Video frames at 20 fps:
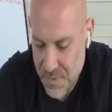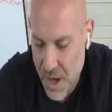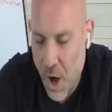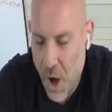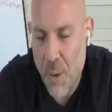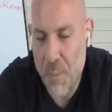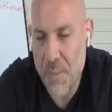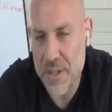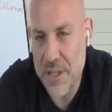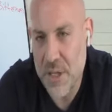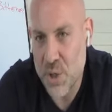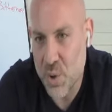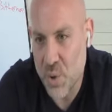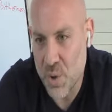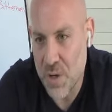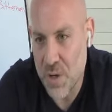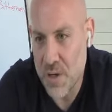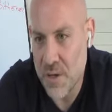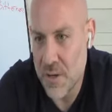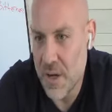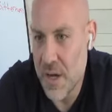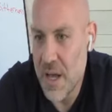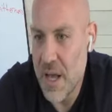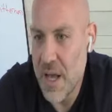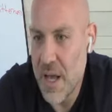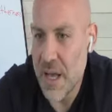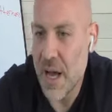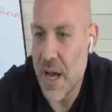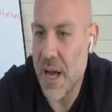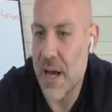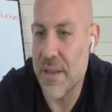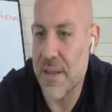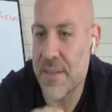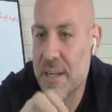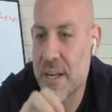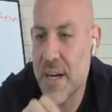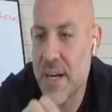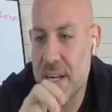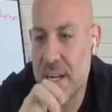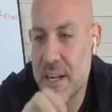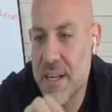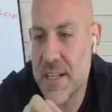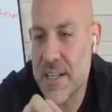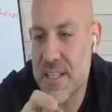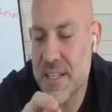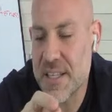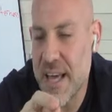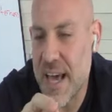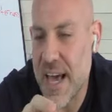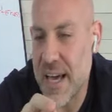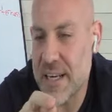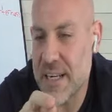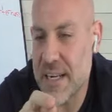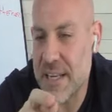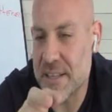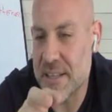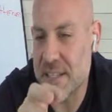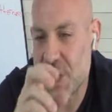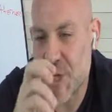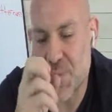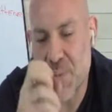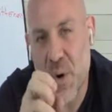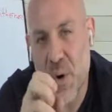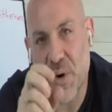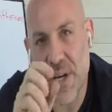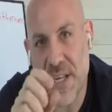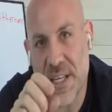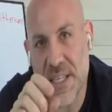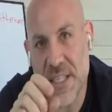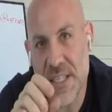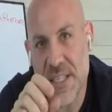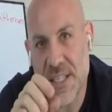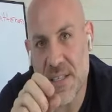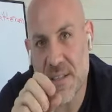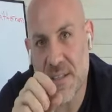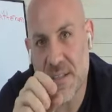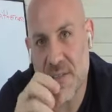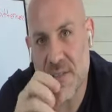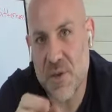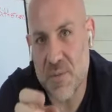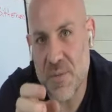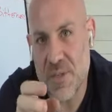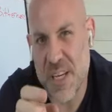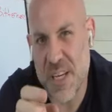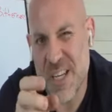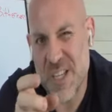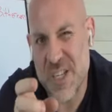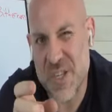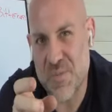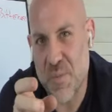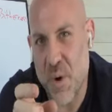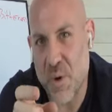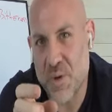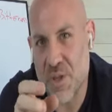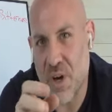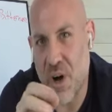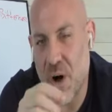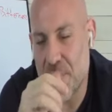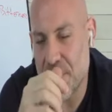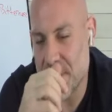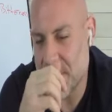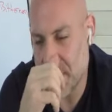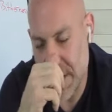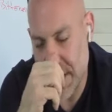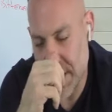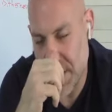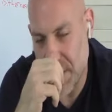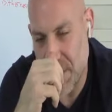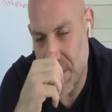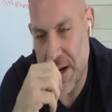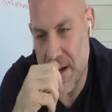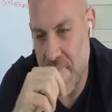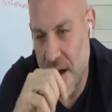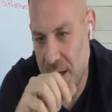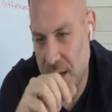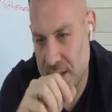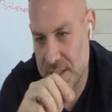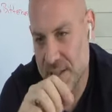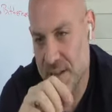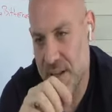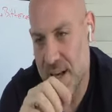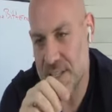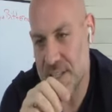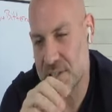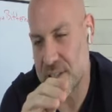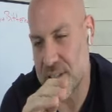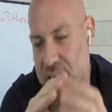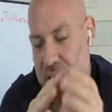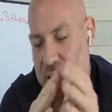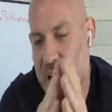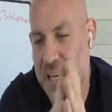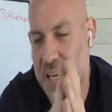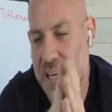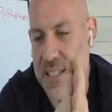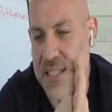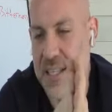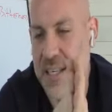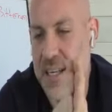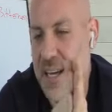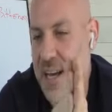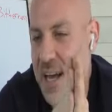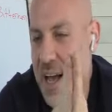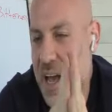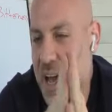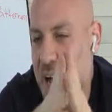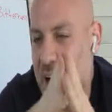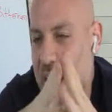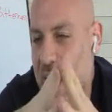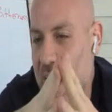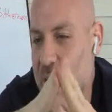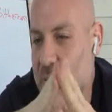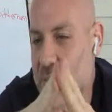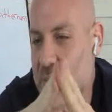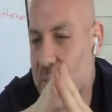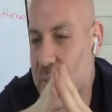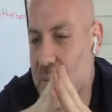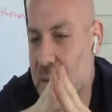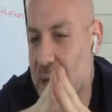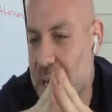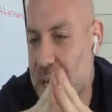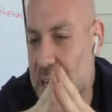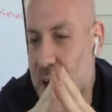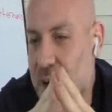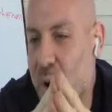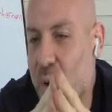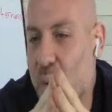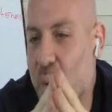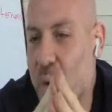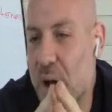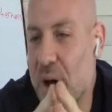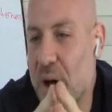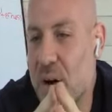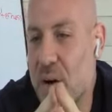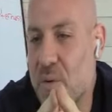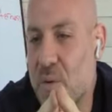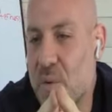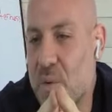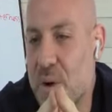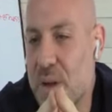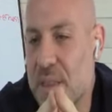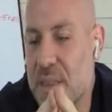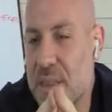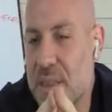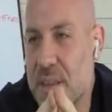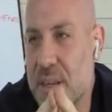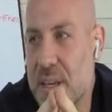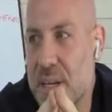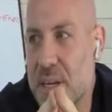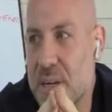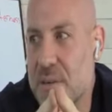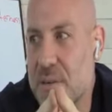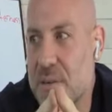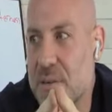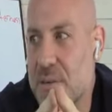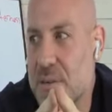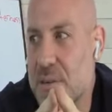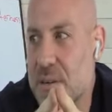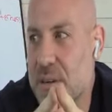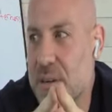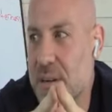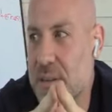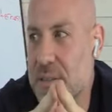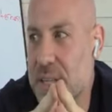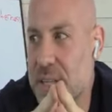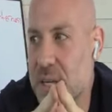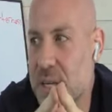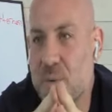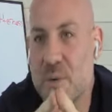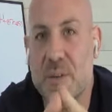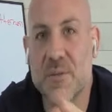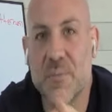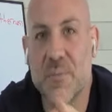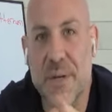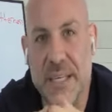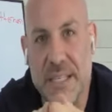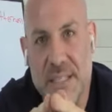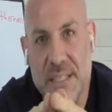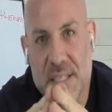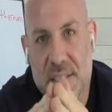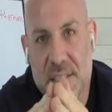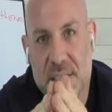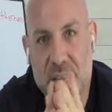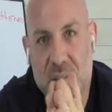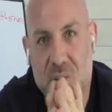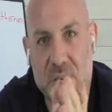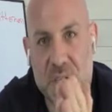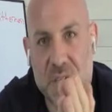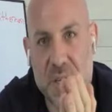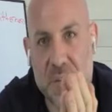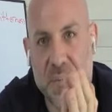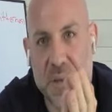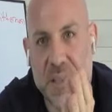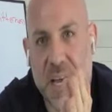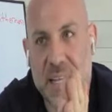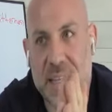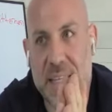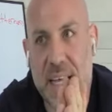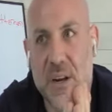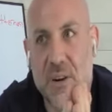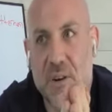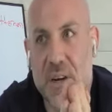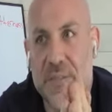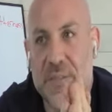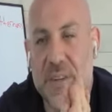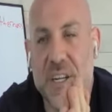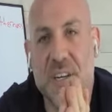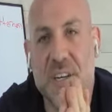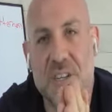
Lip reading: almond liqueur, the nuttiness of that and the smokiness. It's almost like a smoked almond. It's a great cocktail, actually, classic. It can go well with, like grilled meats or something like that, or even a